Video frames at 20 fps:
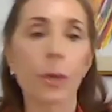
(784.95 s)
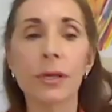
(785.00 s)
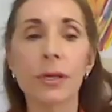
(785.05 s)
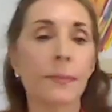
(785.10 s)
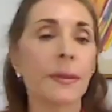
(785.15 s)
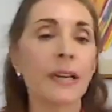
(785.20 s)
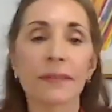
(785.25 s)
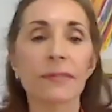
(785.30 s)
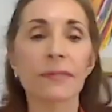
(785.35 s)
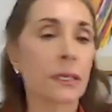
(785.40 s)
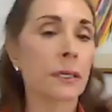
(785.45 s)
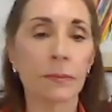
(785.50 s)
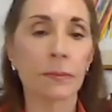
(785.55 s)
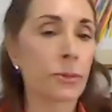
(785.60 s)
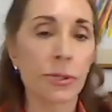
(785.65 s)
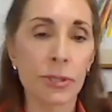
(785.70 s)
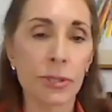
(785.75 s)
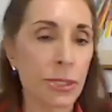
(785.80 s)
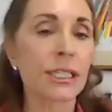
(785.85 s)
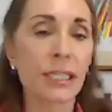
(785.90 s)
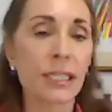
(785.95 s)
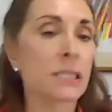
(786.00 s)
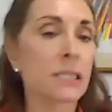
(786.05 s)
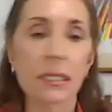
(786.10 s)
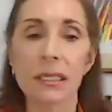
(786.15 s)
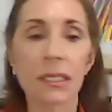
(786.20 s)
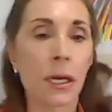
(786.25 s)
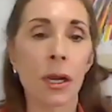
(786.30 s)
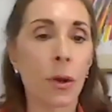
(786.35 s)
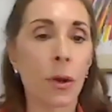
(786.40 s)
about the numbers. He's,
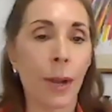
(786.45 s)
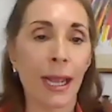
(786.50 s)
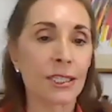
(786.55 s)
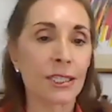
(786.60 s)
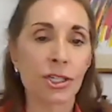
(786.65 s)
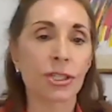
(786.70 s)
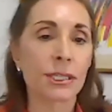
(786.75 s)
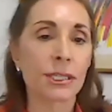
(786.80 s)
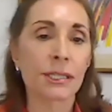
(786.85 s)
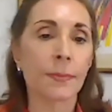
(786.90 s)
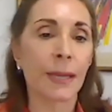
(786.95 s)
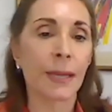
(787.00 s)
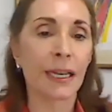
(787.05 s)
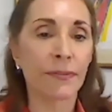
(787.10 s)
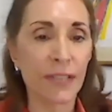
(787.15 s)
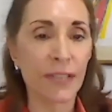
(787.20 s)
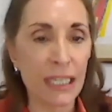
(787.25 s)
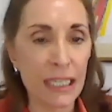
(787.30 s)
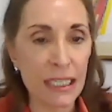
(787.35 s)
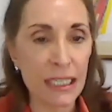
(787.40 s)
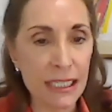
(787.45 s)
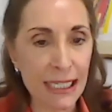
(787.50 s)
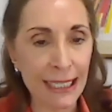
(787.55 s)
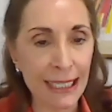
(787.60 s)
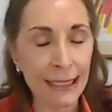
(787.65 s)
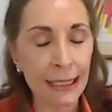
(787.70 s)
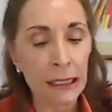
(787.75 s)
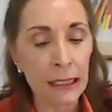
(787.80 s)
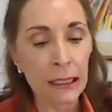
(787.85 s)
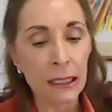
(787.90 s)
anxious about things. And
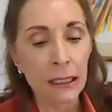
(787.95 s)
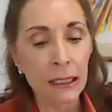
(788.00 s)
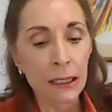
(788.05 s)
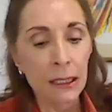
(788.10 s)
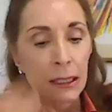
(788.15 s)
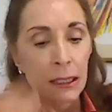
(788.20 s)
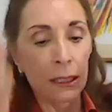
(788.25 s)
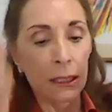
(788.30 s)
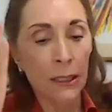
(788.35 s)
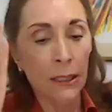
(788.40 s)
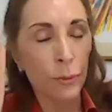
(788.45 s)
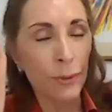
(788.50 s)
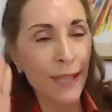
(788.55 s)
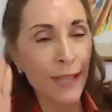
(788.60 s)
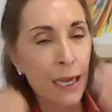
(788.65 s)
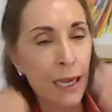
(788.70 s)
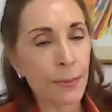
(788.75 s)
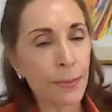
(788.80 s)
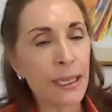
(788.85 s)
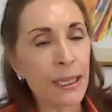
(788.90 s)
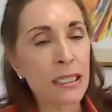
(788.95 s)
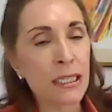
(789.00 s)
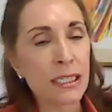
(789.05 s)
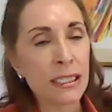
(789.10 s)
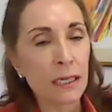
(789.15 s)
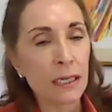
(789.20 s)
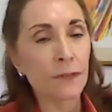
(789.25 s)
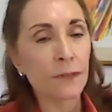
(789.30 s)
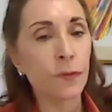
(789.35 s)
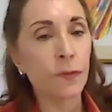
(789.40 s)
without being
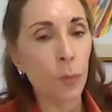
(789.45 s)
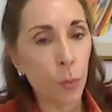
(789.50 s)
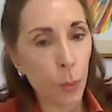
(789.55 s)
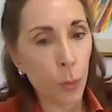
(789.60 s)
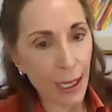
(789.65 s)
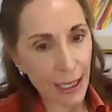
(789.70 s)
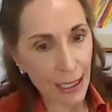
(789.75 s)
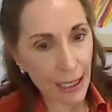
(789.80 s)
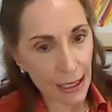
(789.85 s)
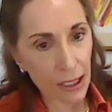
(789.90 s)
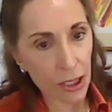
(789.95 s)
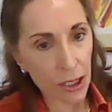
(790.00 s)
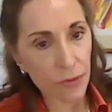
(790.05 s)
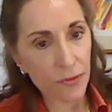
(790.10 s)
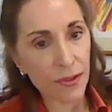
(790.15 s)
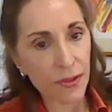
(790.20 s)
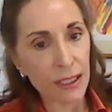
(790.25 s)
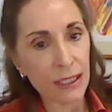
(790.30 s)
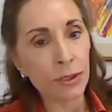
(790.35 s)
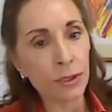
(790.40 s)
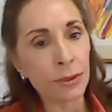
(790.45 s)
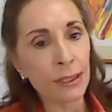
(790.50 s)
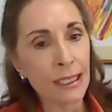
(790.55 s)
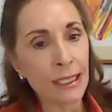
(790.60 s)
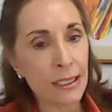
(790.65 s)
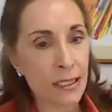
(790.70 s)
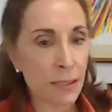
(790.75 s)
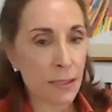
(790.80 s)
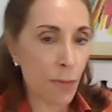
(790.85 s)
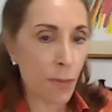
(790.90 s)
self-aware that you need
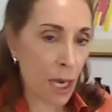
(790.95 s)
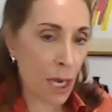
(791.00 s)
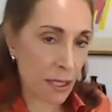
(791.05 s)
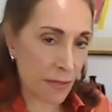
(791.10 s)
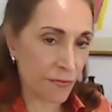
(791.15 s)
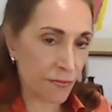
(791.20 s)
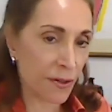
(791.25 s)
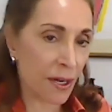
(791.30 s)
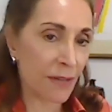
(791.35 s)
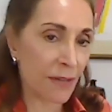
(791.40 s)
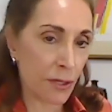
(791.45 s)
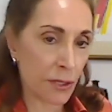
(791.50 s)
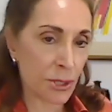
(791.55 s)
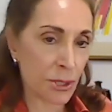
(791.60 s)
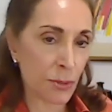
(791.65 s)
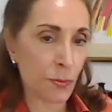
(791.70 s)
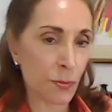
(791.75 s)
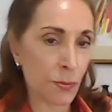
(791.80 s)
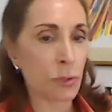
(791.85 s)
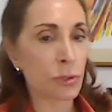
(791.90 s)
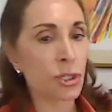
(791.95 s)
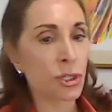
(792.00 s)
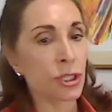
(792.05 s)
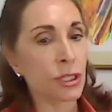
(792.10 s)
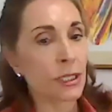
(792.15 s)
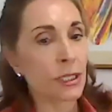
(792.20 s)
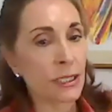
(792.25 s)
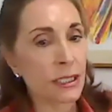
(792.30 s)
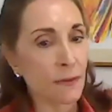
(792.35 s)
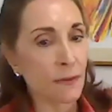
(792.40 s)
to modify those
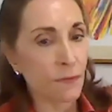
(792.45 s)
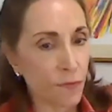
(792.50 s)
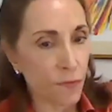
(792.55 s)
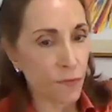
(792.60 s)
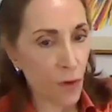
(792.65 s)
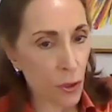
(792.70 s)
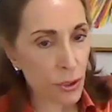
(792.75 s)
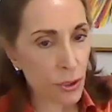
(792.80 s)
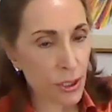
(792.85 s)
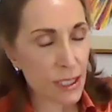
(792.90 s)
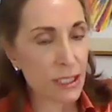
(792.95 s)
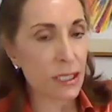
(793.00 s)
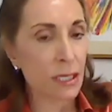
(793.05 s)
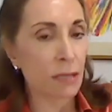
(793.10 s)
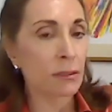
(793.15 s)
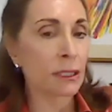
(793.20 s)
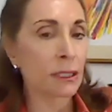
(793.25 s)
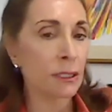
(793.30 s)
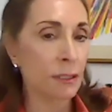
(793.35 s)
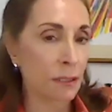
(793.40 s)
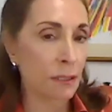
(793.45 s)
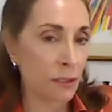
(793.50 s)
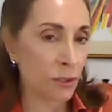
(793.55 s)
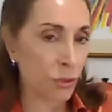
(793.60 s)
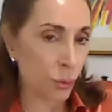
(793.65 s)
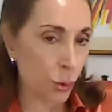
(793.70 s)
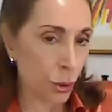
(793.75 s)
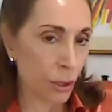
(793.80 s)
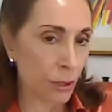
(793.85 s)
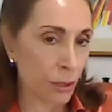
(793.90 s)
emotions and focus on
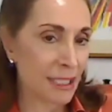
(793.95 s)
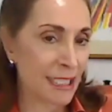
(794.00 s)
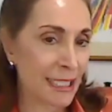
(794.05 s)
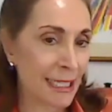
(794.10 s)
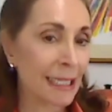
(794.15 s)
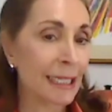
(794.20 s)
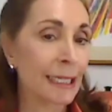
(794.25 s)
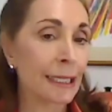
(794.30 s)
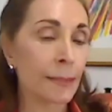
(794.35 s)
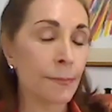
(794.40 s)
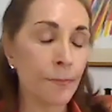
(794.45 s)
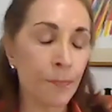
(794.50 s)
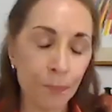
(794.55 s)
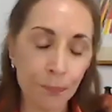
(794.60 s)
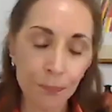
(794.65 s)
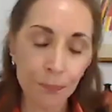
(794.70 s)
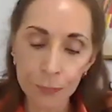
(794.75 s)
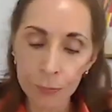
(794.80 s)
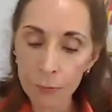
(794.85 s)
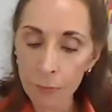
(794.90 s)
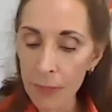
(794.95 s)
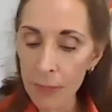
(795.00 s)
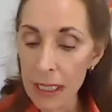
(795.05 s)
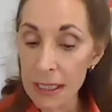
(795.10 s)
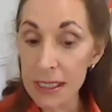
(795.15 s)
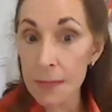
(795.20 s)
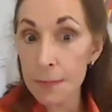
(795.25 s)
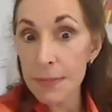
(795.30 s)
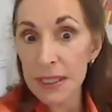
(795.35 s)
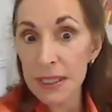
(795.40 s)
your team to
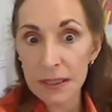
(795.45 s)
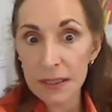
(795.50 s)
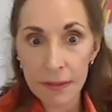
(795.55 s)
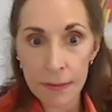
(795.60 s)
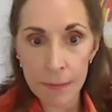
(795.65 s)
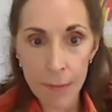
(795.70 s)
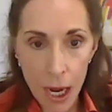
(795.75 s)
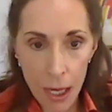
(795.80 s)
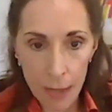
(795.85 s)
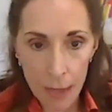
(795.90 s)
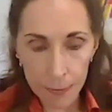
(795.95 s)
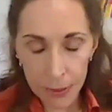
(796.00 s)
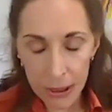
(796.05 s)
build them up,